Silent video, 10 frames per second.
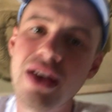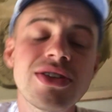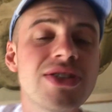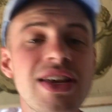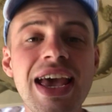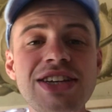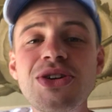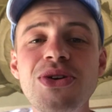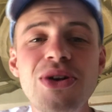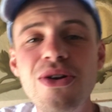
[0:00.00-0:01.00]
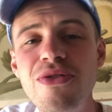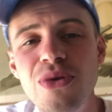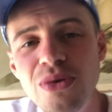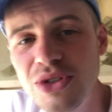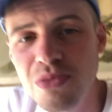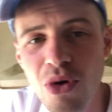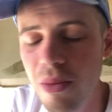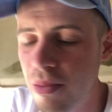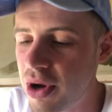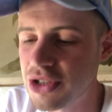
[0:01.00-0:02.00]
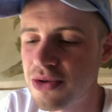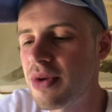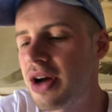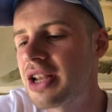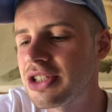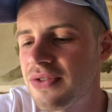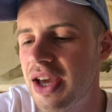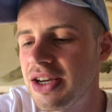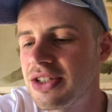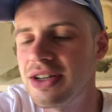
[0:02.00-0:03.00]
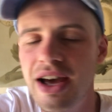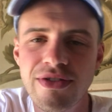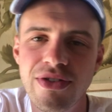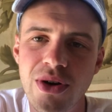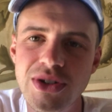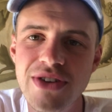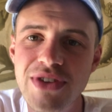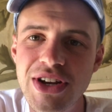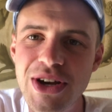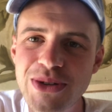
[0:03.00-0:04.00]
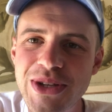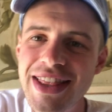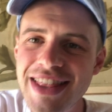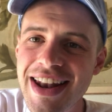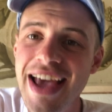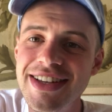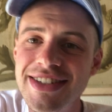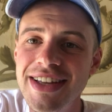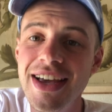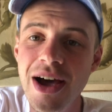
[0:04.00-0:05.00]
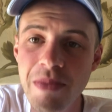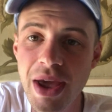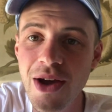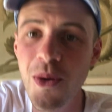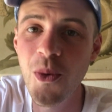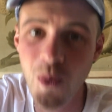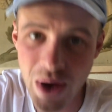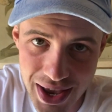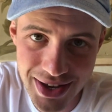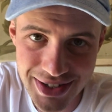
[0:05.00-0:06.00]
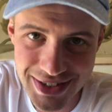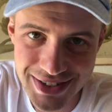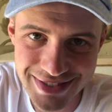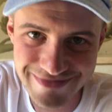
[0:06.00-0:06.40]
So yes, you can look forward to more mushroom identification and foraging videos in the next coming weeks.